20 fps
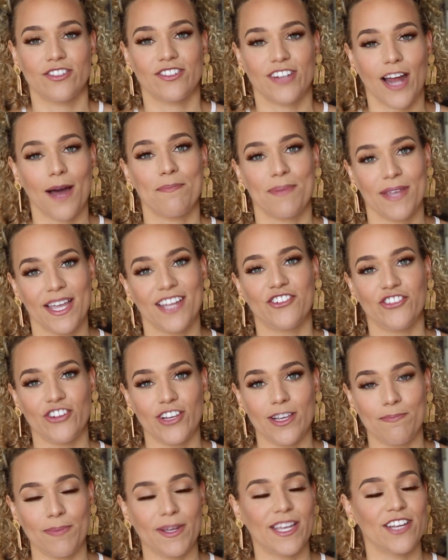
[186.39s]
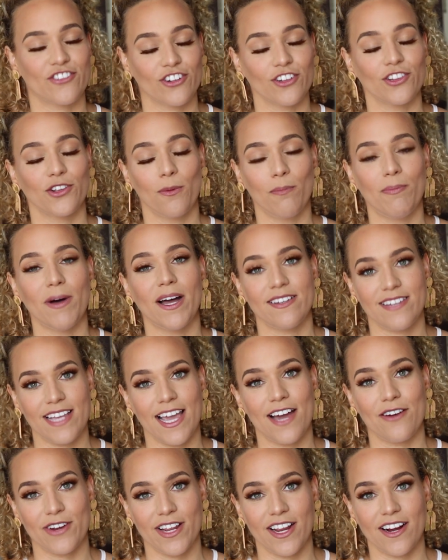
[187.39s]
stop being cheap, get your little butt
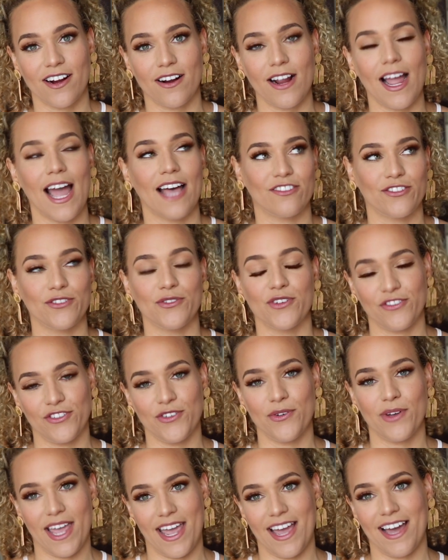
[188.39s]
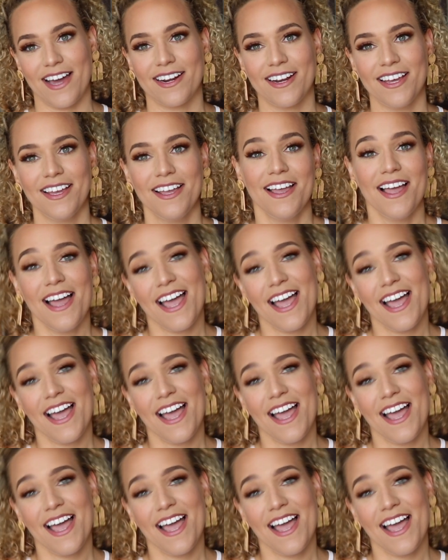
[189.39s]
down here as soon as you can.